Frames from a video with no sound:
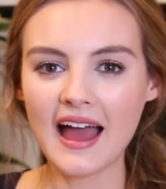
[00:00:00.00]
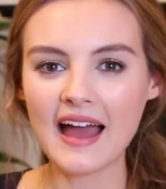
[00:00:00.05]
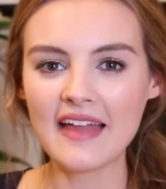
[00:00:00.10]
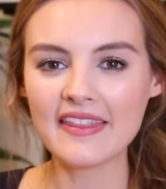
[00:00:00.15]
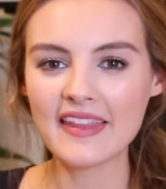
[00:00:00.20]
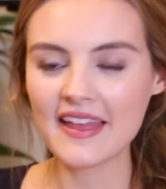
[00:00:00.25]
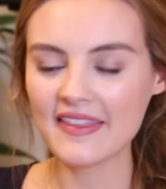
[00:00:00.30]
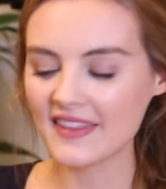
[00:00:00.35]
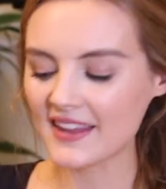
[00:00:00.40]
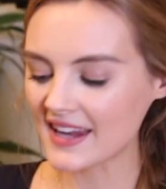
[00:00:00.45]
And
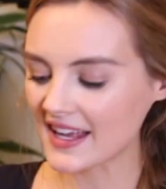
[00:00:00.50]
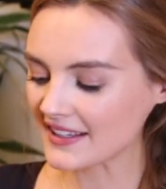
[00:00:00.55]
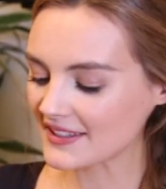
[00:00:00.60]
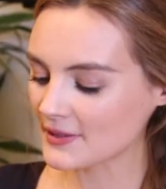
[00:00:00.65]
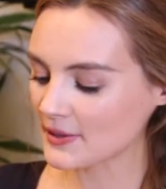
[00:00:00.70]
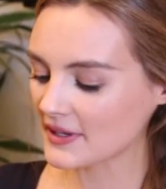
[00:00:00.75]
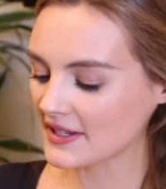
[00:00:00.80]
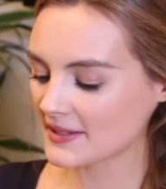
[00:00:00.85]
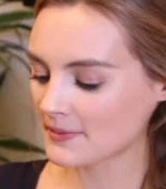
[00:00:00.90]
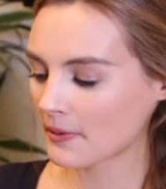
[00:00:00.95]
then the
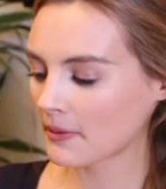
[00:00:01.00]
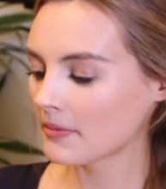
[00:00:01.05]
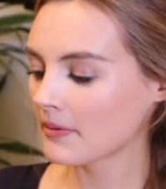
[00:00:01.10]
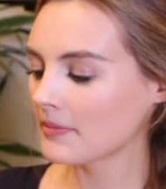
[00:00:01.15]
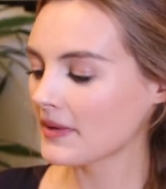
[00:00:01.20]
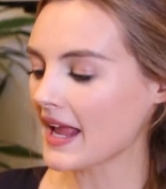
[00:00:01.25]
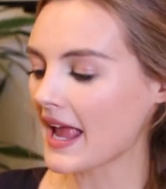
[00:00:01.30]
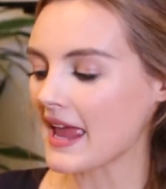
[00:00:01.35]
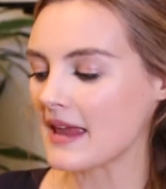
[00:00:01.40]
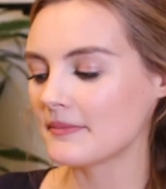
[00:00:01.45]
next one is
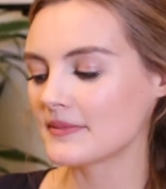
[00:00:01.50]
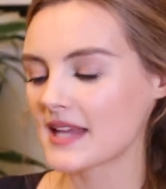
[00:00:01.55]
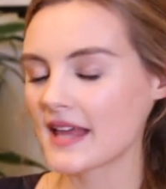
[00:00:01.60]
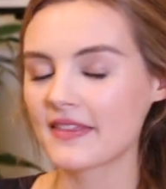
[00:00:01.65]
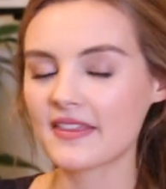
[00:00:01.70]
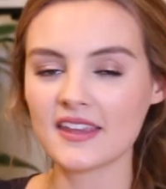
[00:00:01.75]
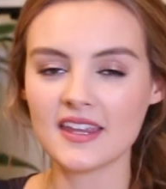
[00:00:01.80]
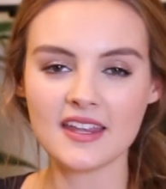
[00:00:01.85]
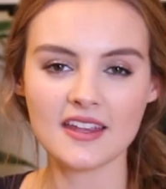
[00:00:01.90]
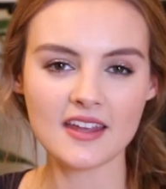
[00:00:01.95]
probably aimed
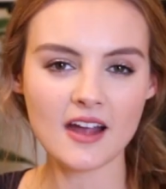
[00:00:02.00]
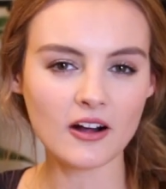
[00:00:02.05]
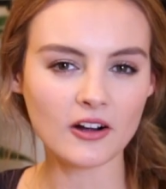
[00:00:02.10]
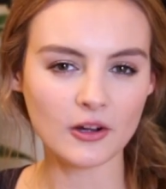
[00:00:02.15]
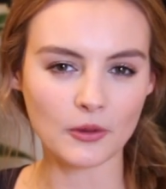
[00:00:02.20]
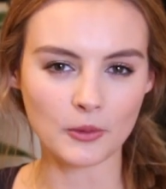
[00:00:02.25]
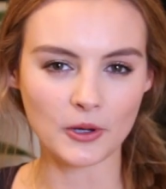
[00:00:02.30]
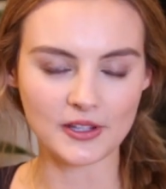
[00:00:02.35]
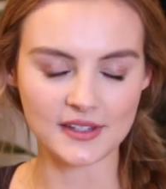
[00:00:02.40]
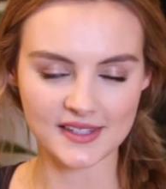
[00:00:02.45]
at the
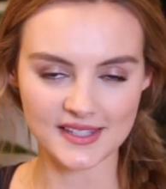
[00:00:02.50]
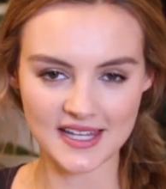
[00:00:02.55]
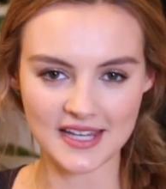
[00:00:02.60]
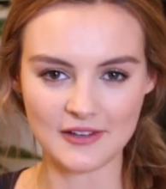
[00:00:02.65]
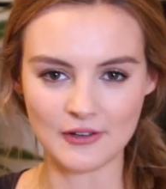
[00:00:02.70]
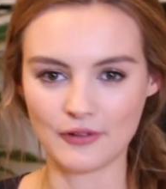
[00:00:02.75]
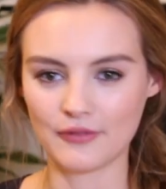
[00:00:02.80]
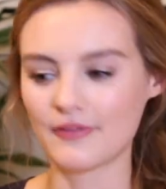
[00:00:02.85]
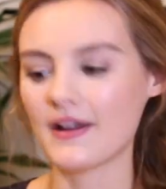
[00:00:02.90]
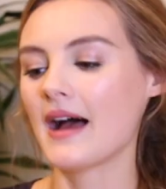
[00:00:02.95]
younger ones in
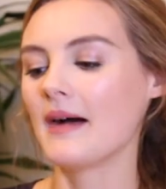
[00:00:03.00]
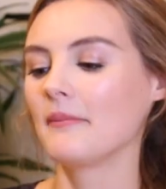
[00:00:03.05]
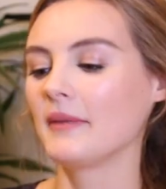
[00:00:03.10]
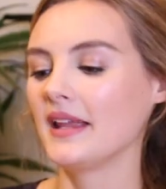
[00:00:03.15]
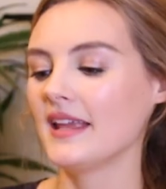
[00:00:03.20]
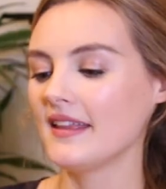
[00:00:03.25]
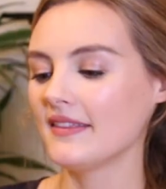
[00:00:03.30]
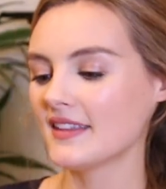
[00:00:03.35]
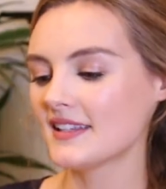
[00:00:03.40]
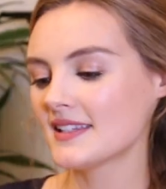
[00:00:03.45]
your
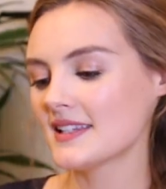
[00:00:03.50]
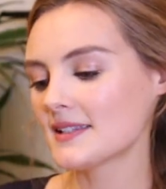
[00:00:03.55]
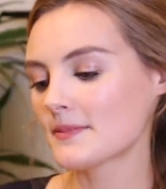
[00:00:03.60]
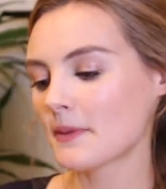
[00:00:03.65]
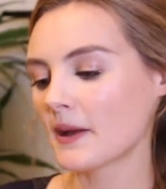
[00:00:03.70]
family. This is